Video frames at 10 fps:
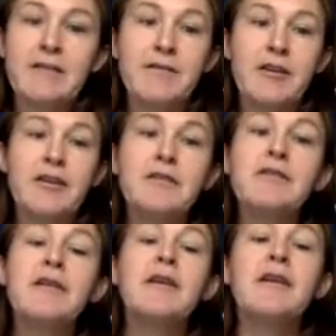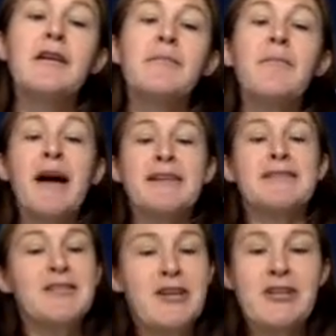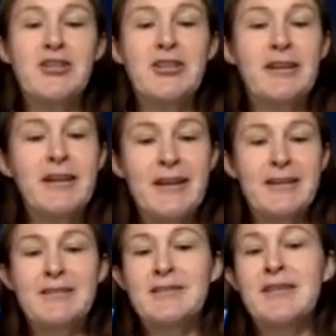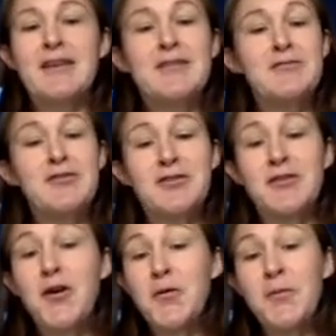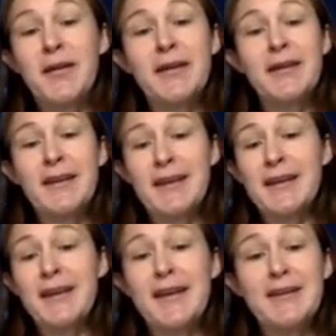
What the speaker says: for you, my suggestion is that you just open in a